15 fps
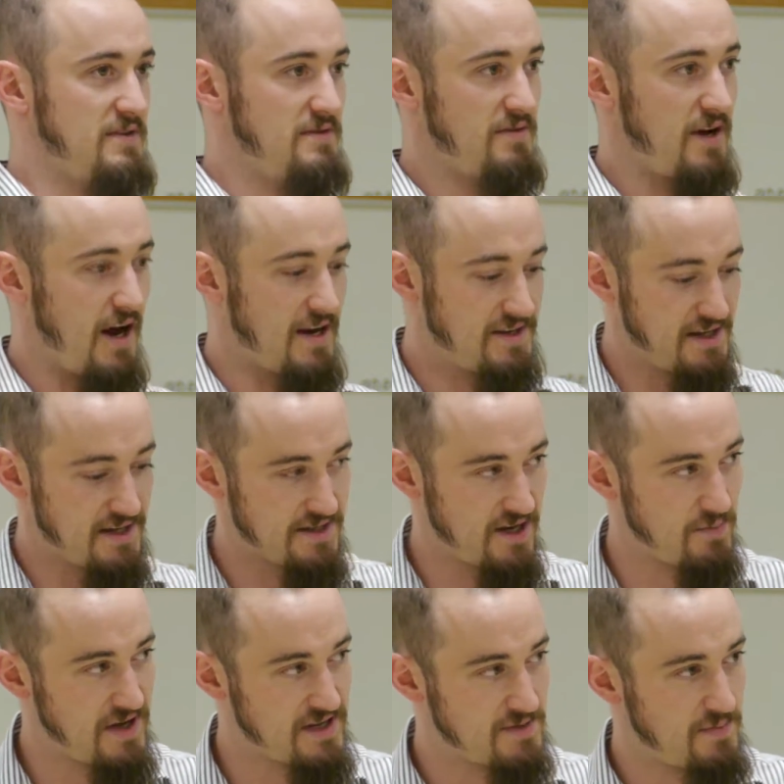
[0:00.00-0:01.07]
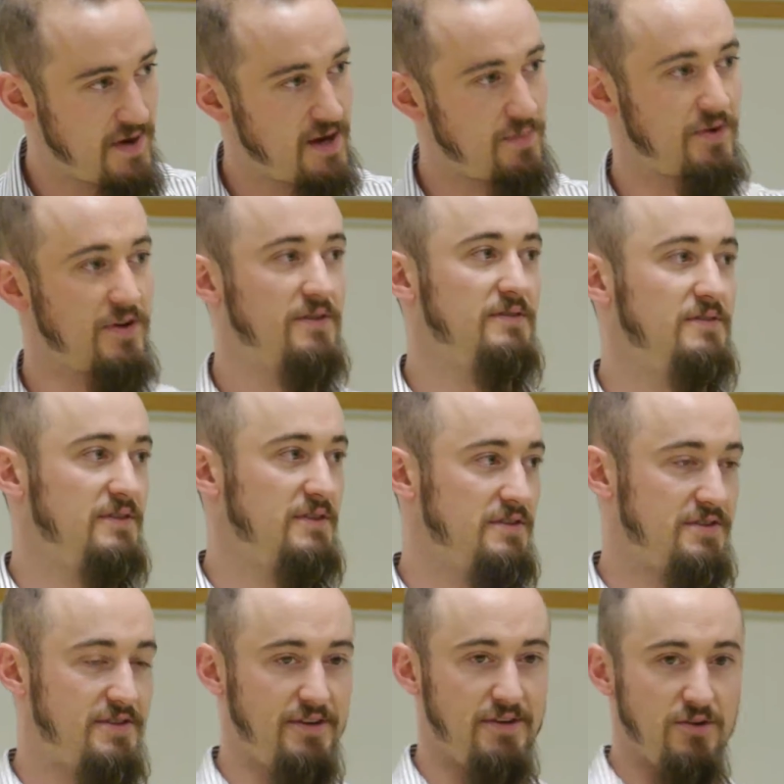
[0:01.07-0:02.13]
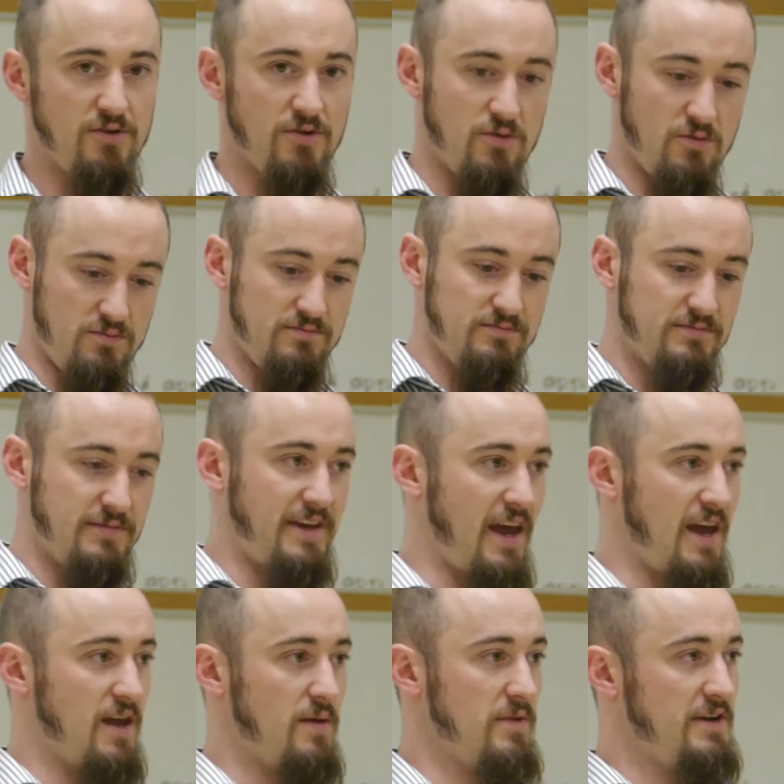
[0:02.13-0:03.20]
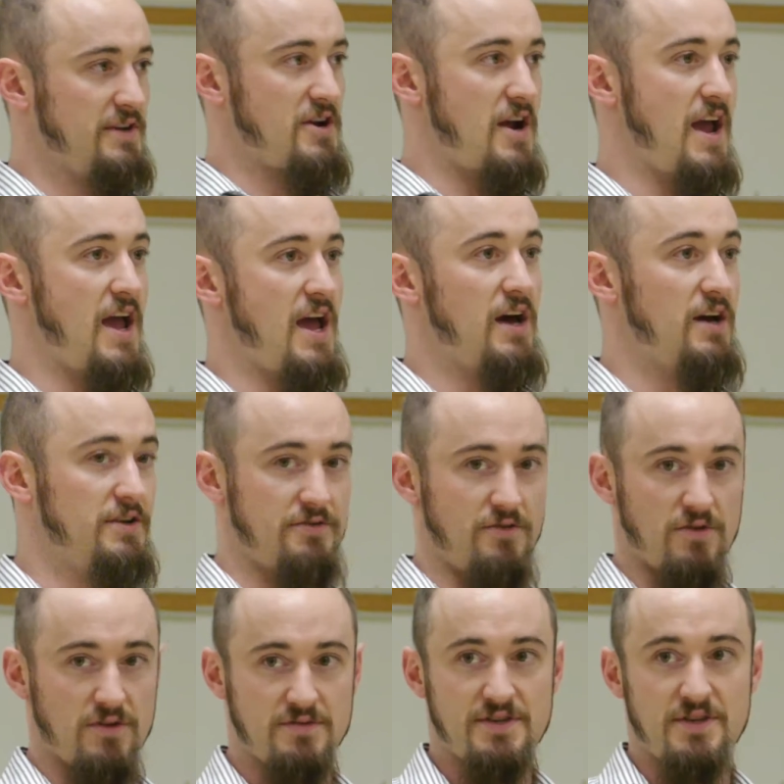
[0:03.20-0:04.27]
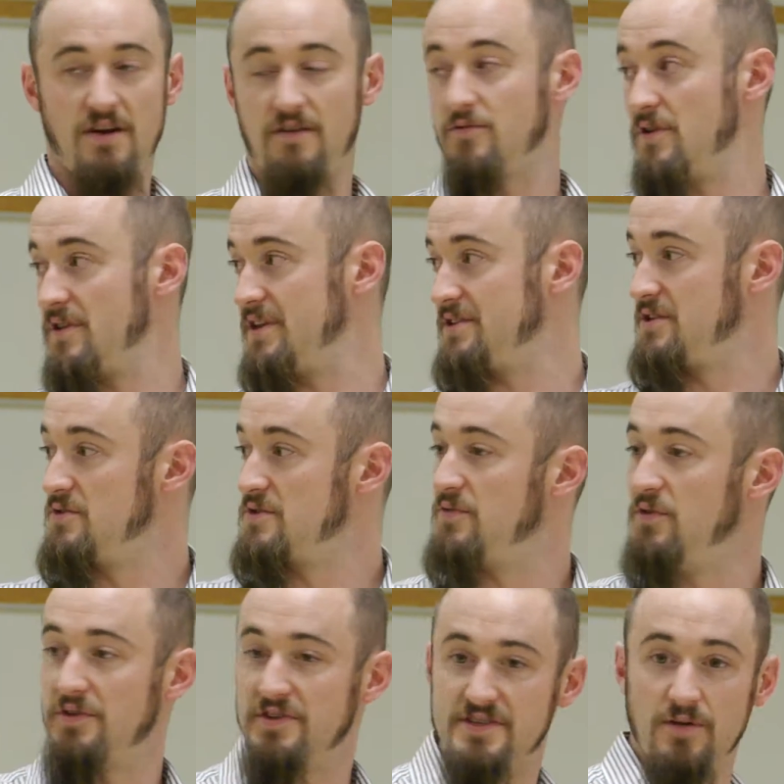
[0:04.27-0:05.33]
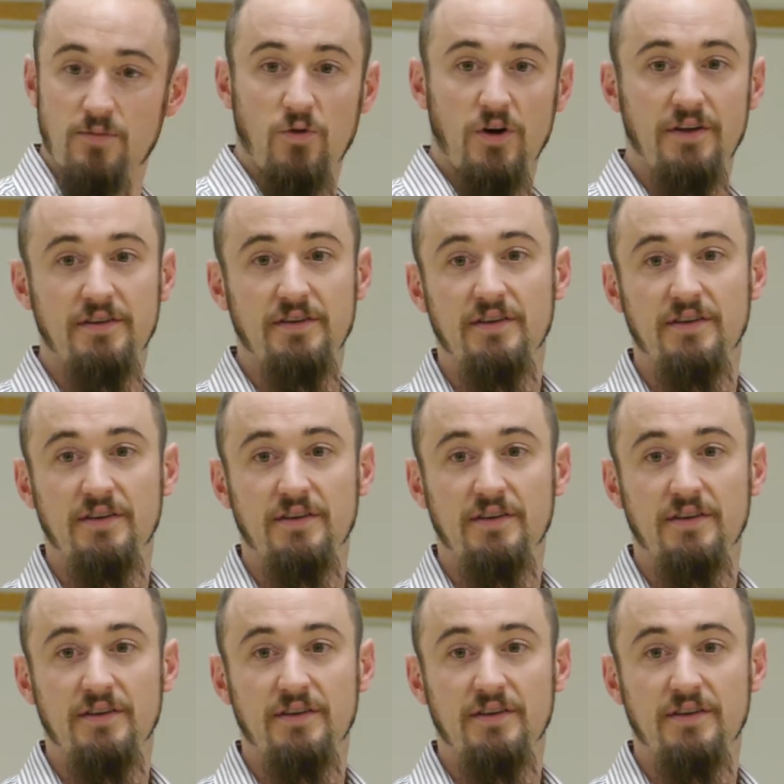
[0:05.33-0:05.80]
ideas on a piece of paper to game in your hand or software that's useful to someone,